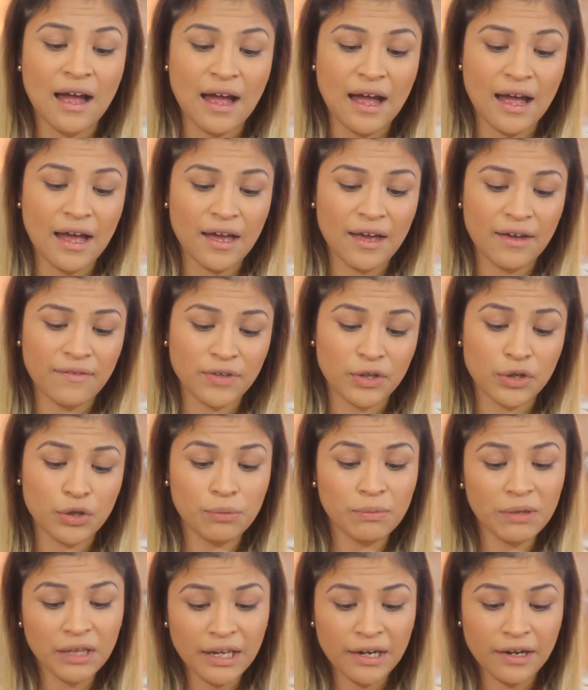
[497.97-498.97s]
I've
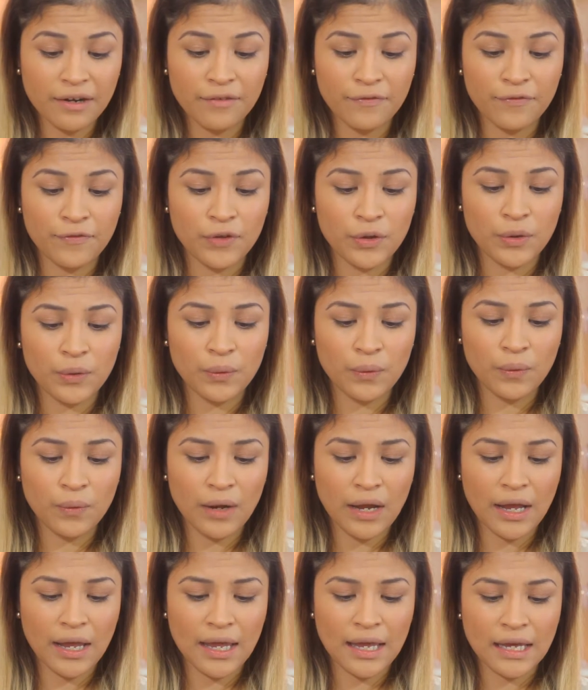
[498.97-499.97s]
accumulated a few
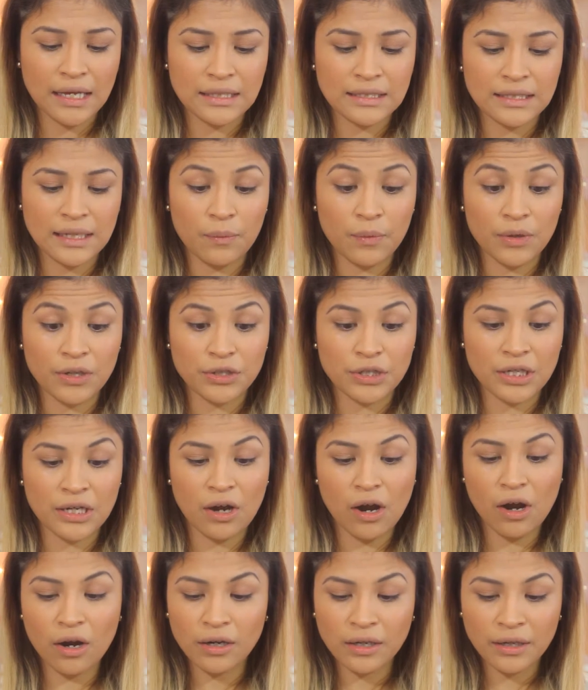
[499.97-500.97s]
and I want to
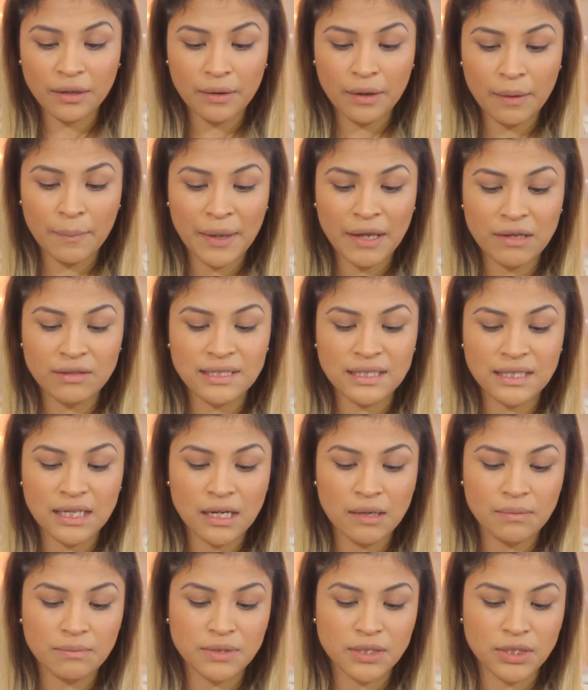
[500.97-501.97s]
talk about
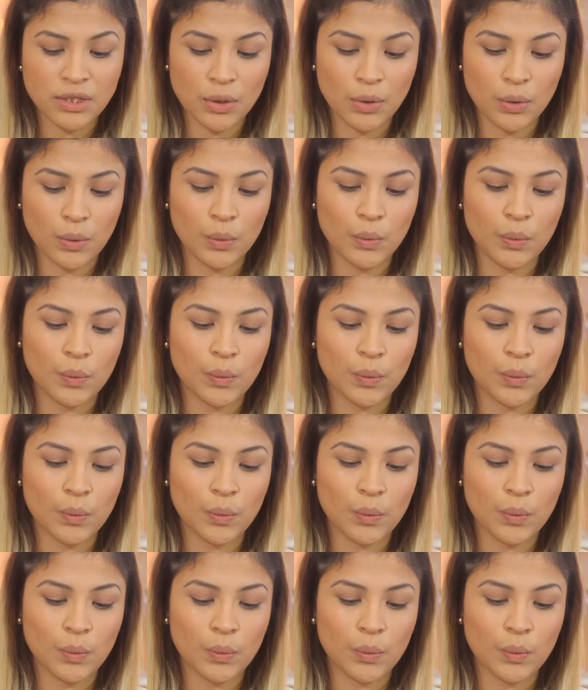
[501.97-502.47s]
some, so